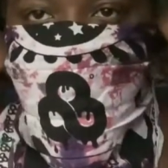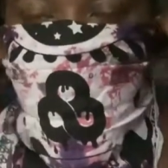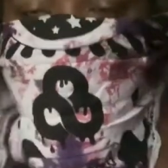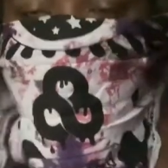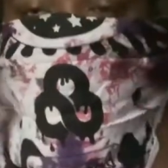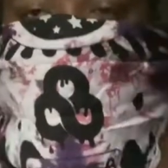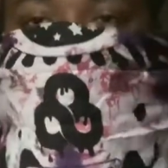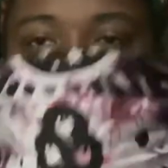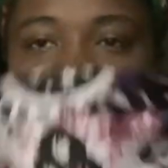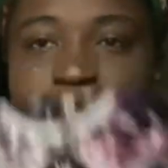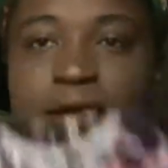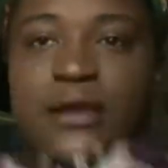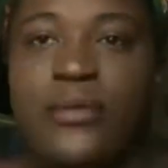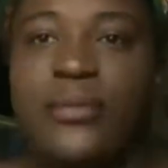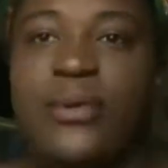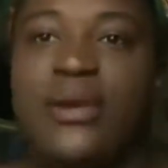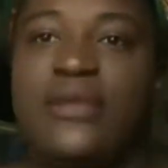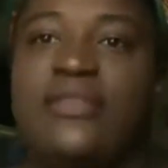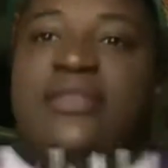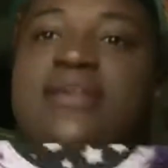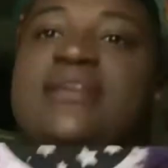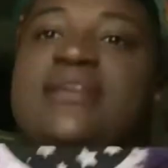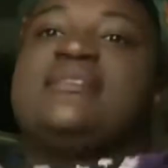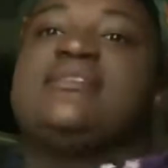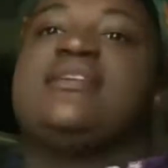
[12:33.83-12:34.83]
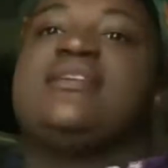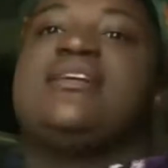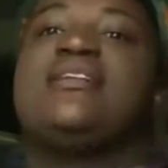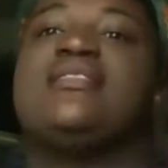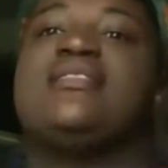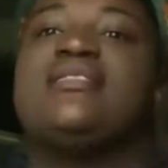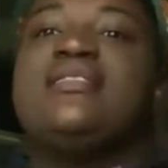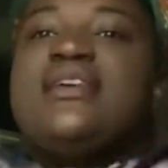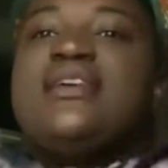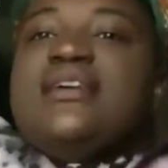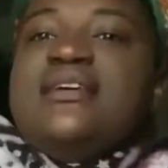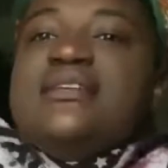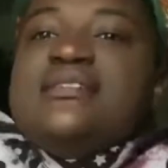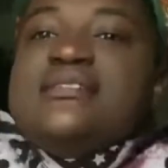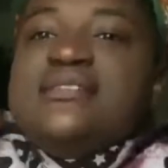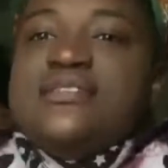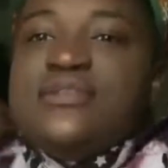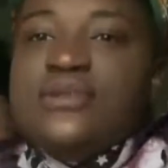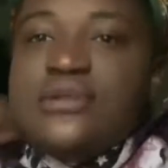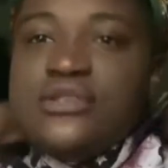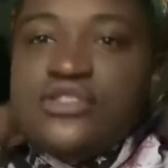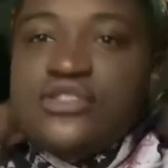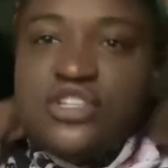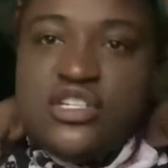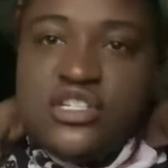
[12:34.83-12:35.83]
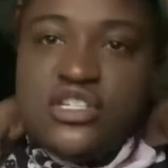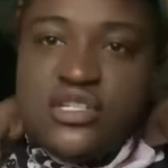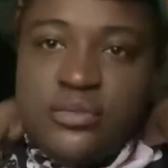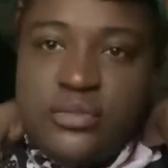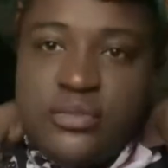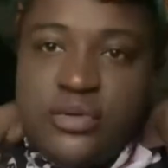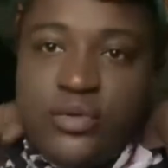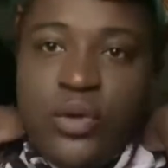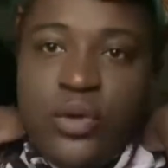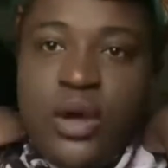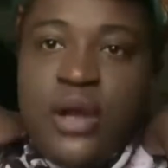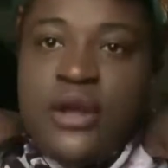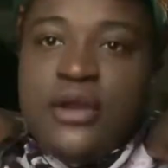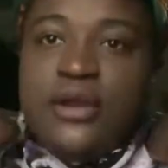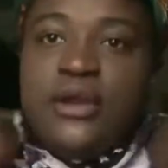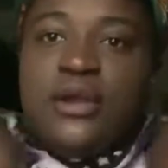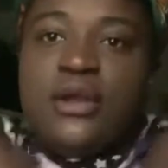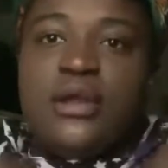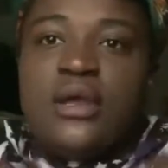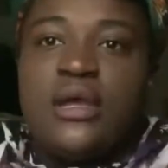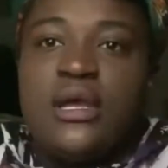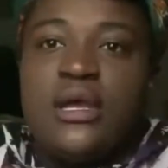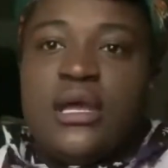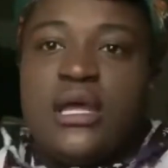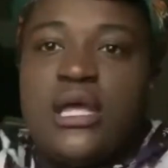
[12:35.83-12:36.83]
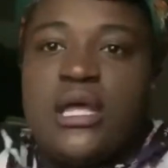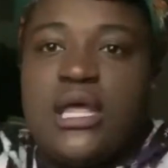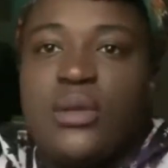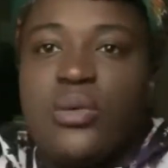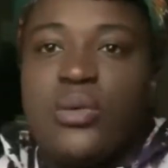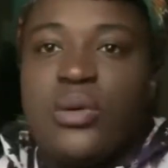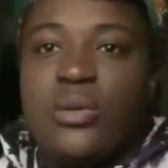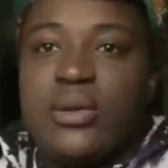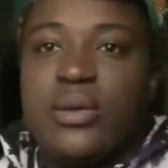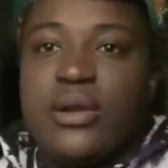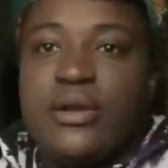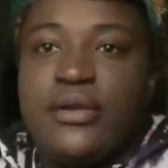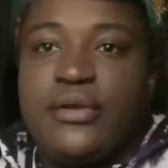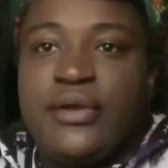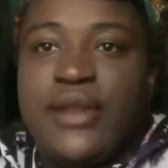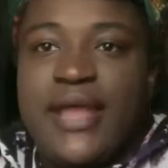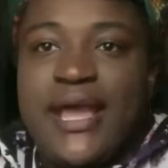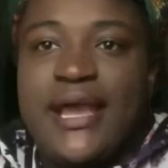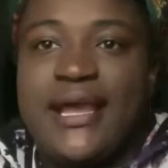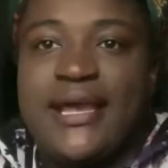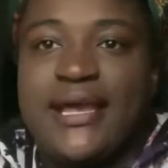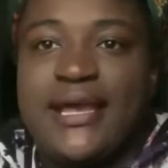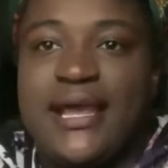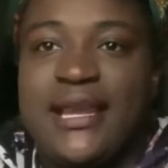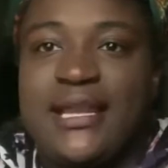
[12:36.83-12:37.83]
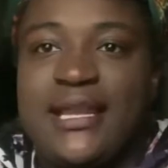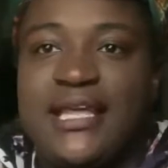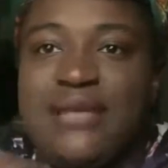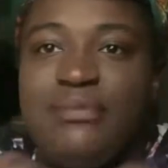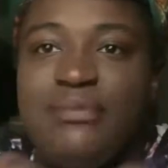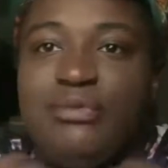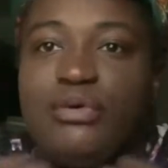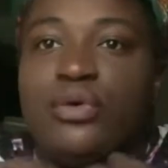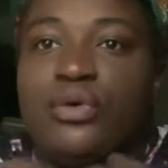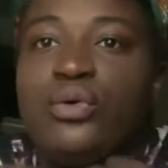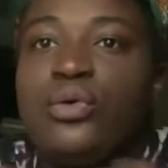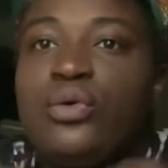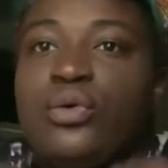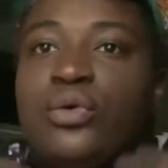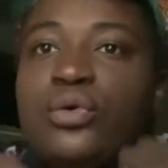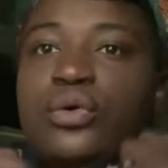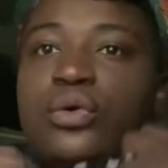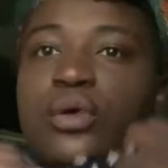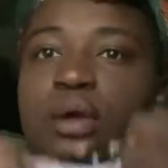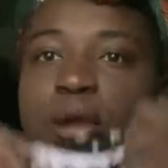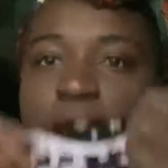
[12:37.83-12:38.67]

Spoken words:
And you can wear these like this. You can drench them in water and wear around your neck, kind of keep you cool.